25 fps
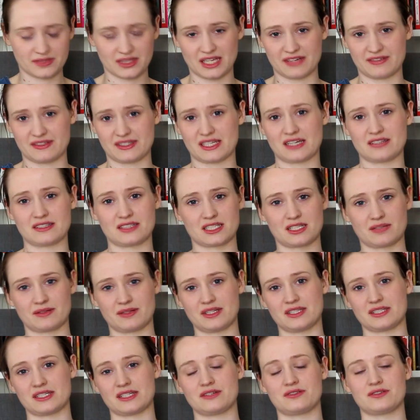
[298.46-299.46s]
if it sounds like
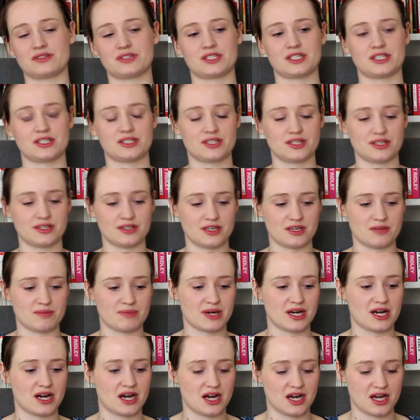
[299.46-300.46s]
something that's interesting to you,
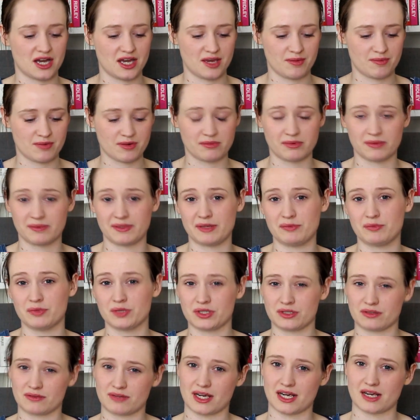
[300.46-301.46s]
but I probably
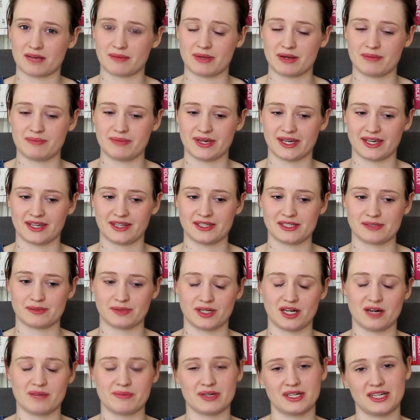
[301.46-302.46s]
wouldn't recommend picking this
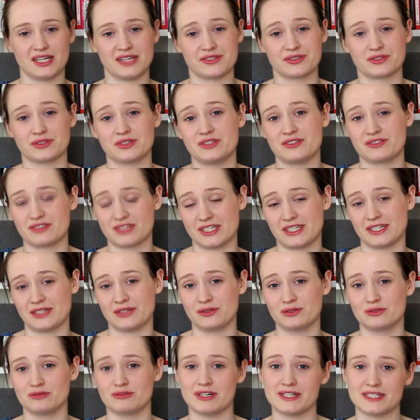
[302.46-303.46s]
one up unless you're interested in
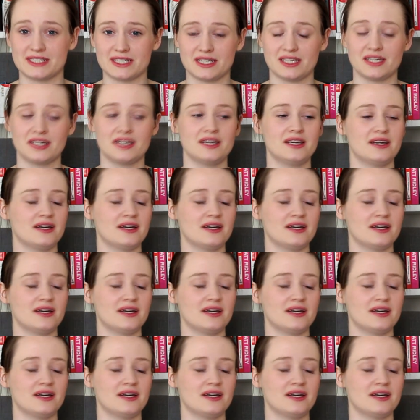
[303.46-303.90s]
it already,